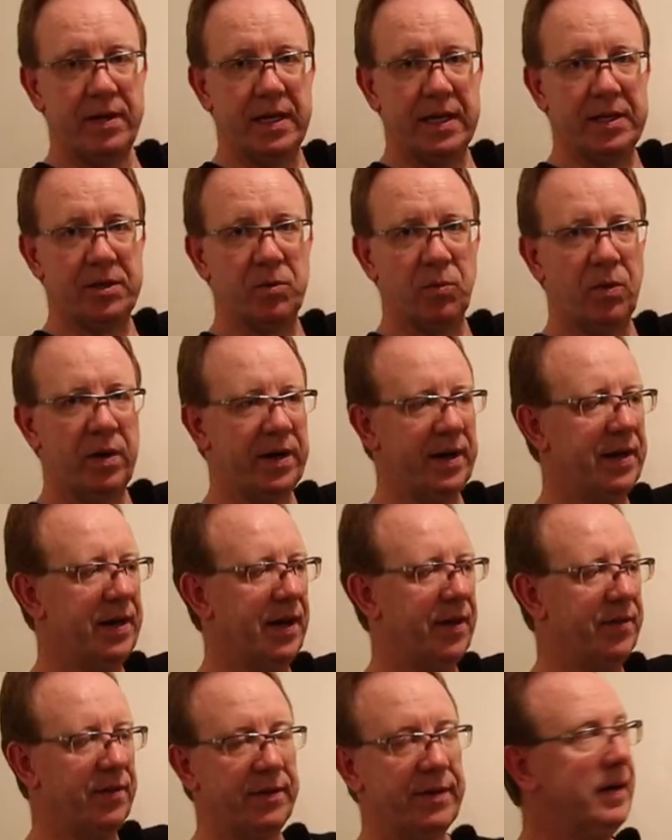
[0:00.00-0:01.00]
into one
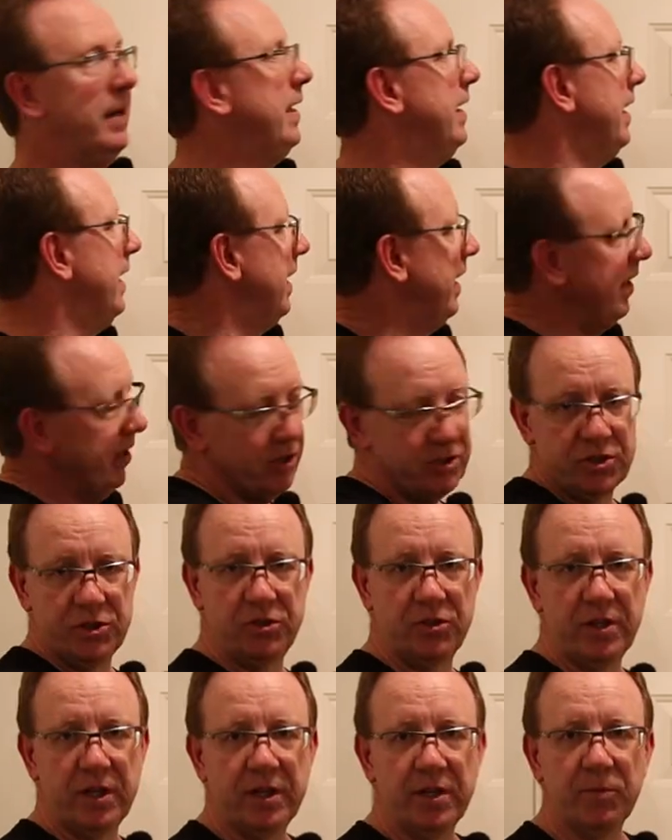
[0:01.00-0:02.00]
another. And I'll
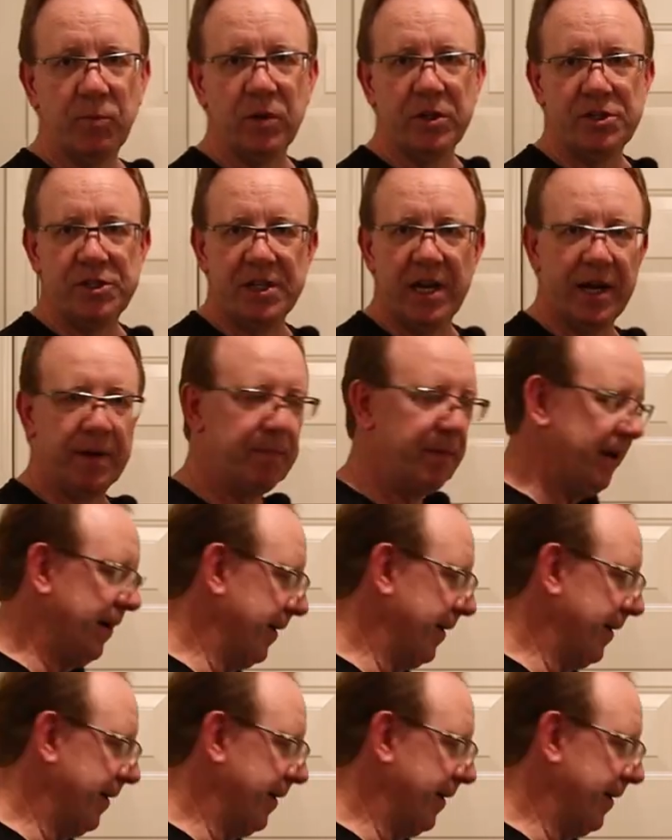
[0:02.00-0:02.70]
show you in the wood jamb